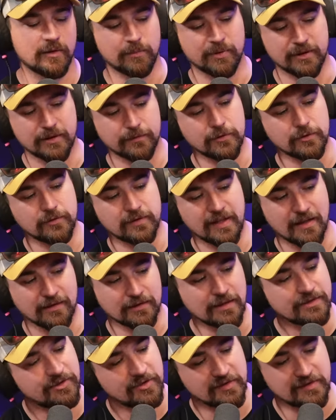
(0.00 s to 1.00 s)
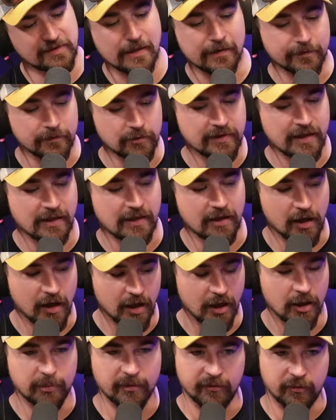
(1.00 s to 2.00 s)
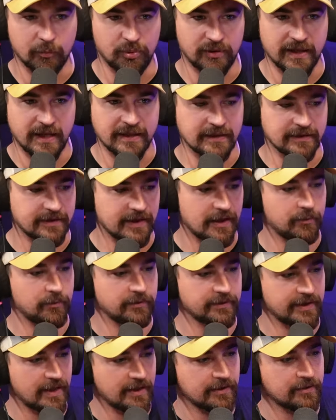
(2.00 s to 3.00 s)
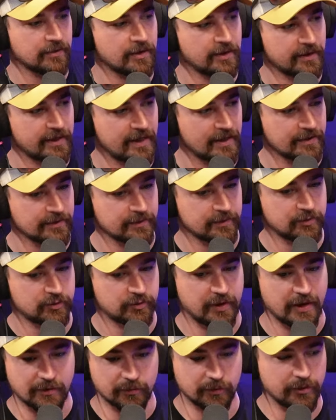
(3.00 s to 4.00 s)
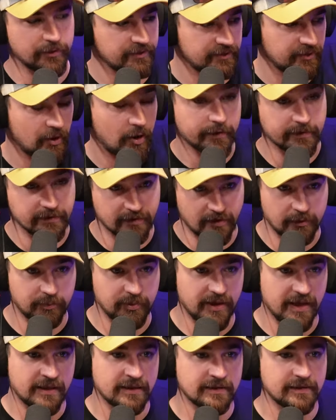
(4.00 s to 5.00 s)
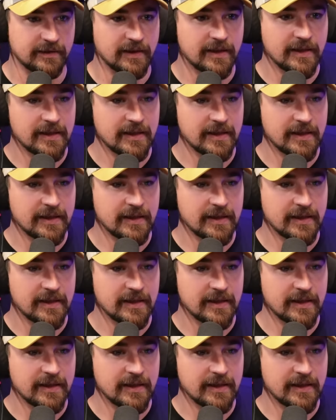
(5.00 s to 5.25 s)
but if you take, let's just say, if you take a hub of a planet that that uh, has trade routes to all these other planets,